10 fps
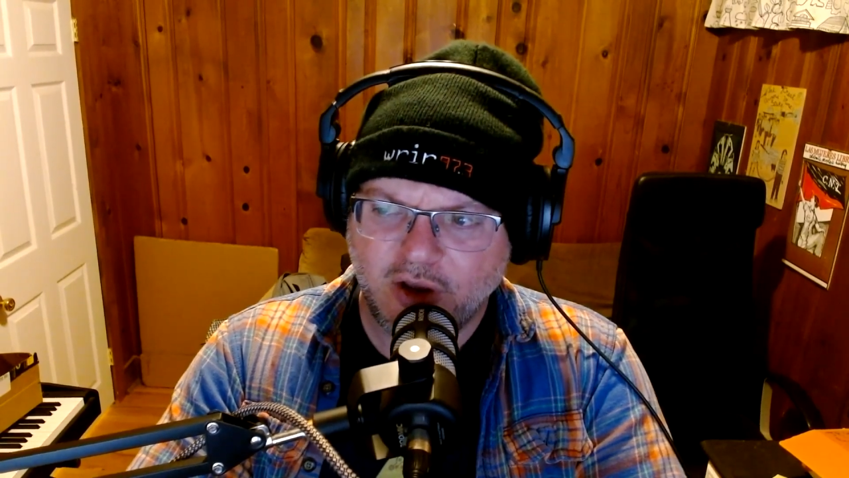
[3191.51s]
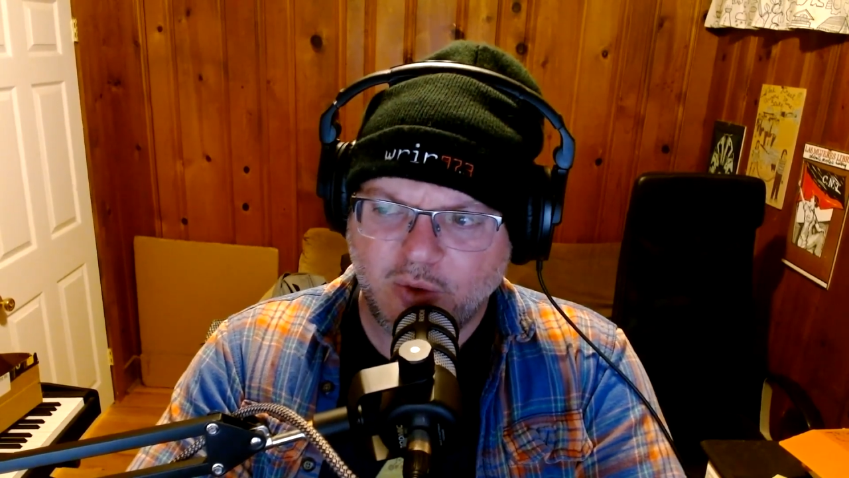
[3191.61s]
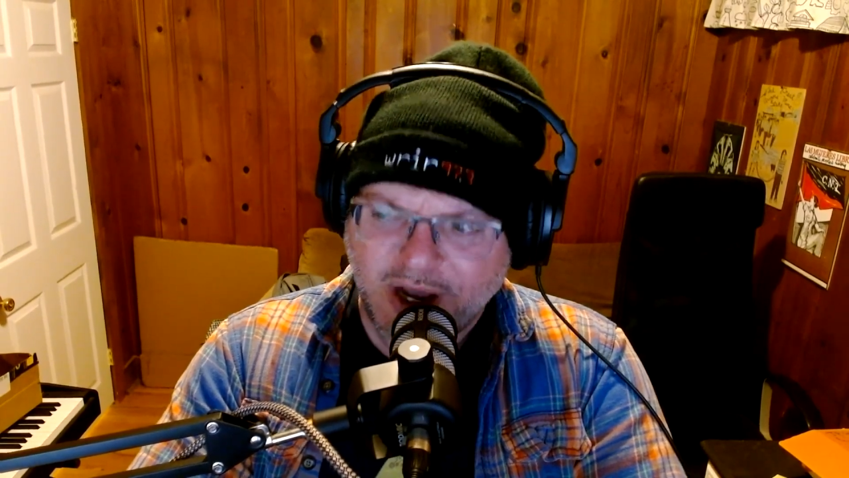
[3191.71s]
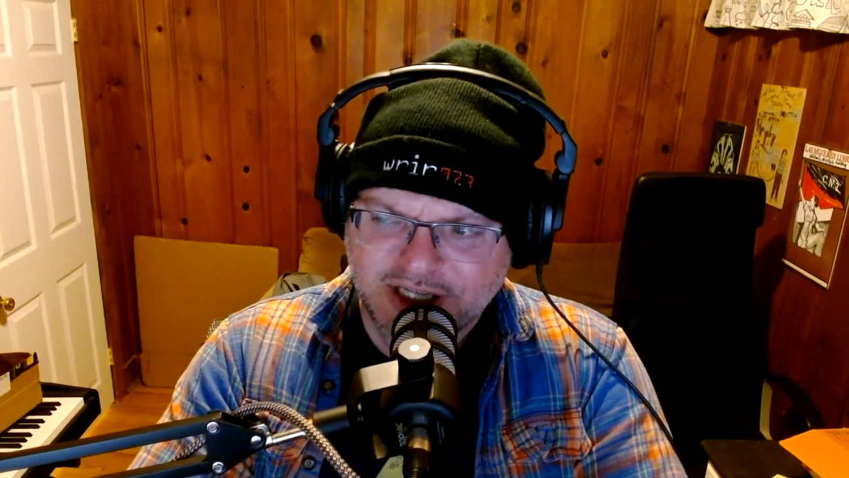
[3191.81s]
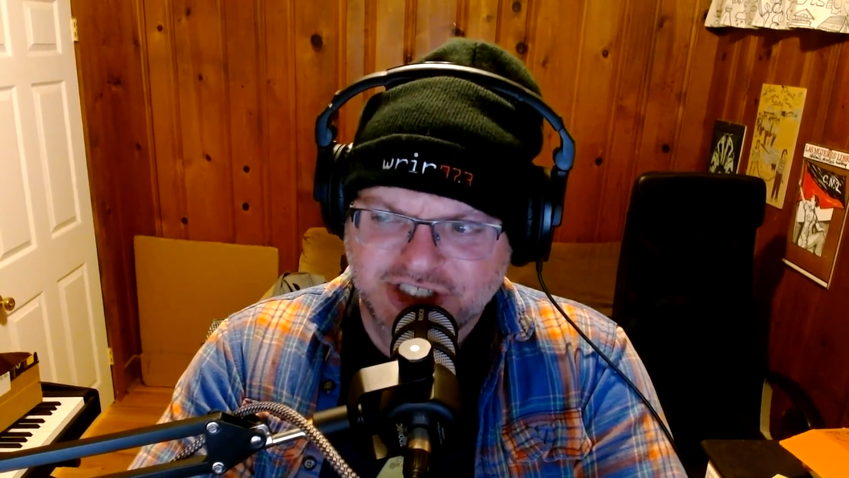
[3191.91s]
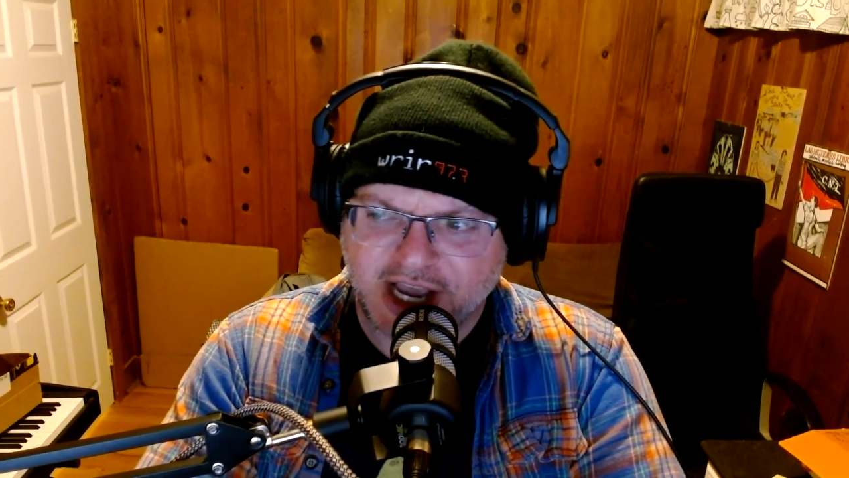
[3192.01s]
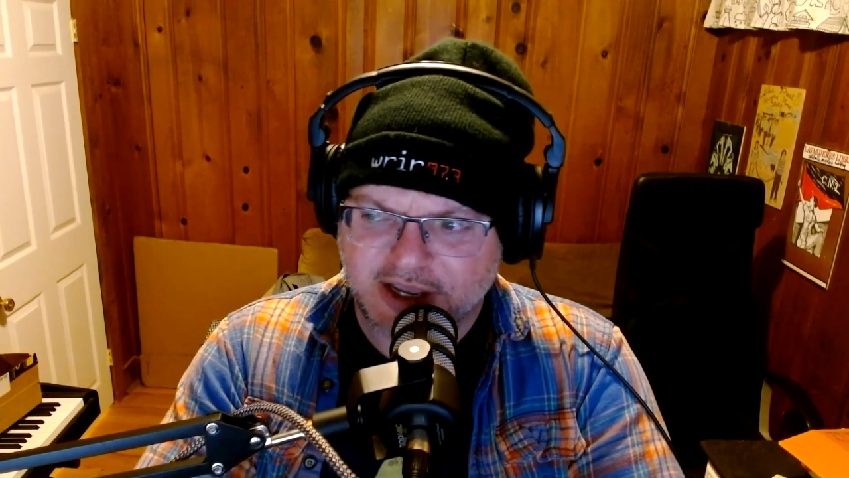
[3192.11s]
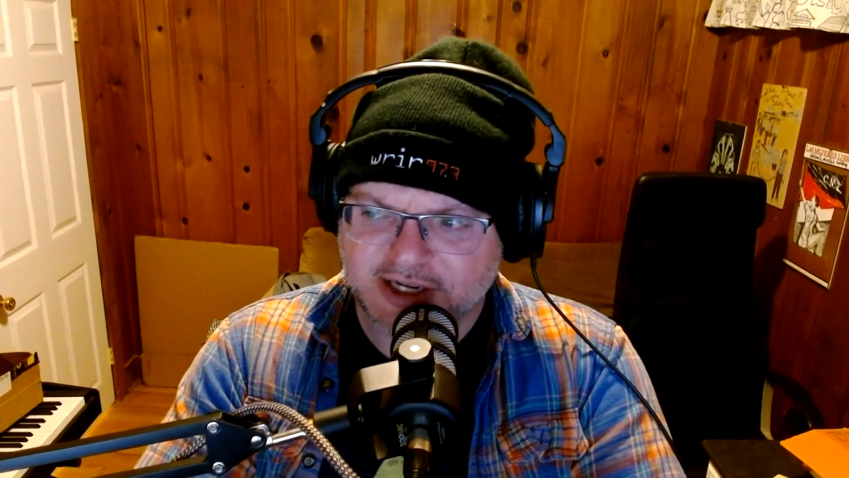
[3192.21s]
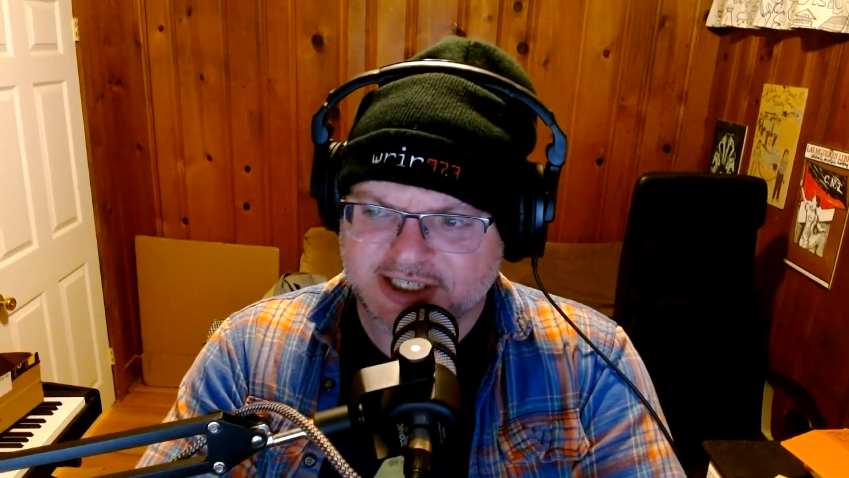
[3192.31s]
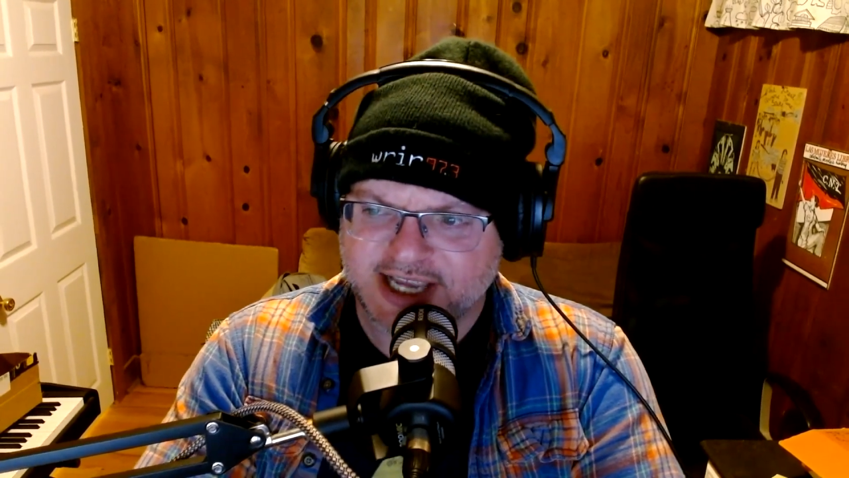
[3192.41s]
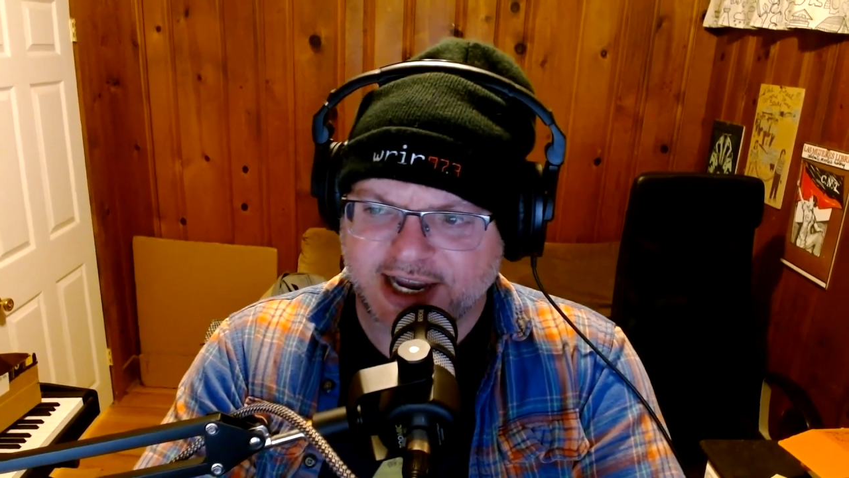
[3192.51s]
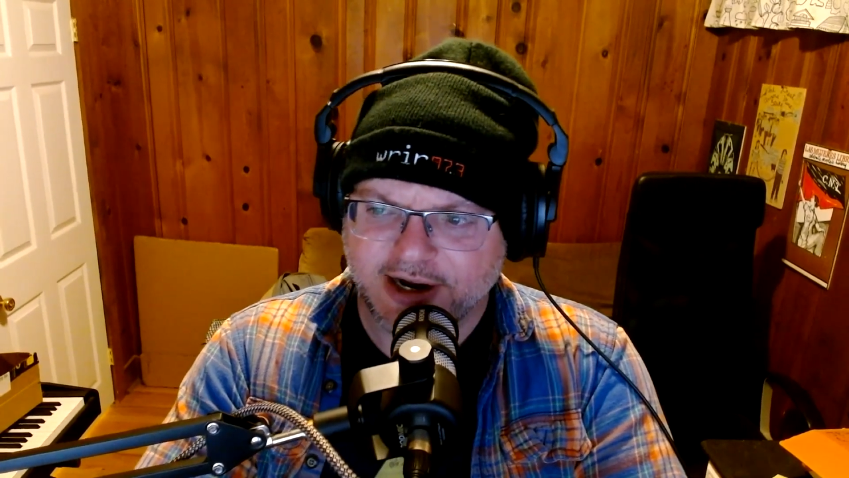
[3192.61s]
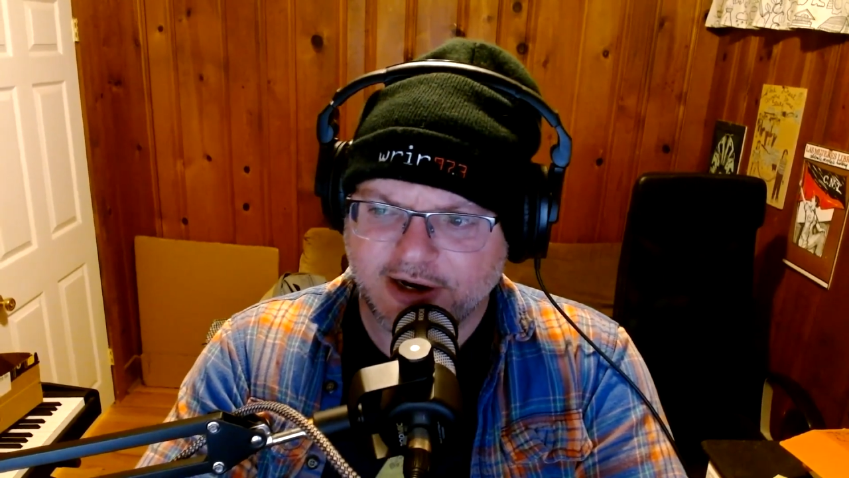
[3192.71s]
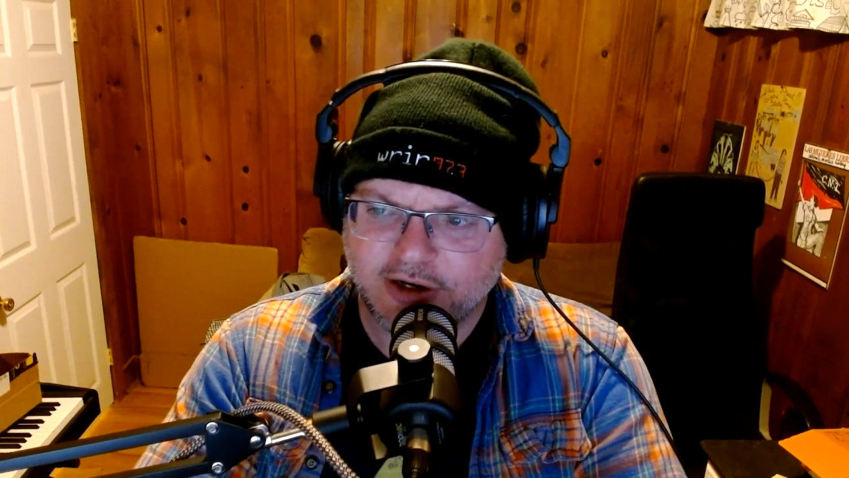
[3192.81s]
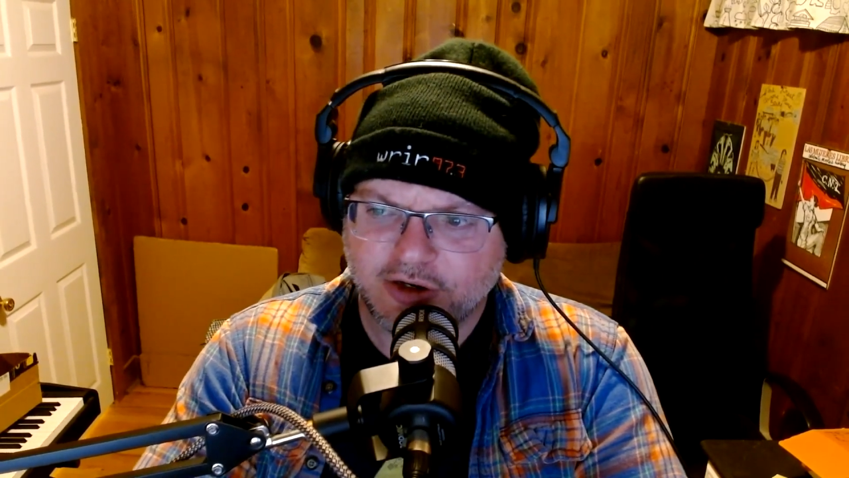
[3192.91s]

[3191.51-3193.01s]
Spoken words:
What shall you desire?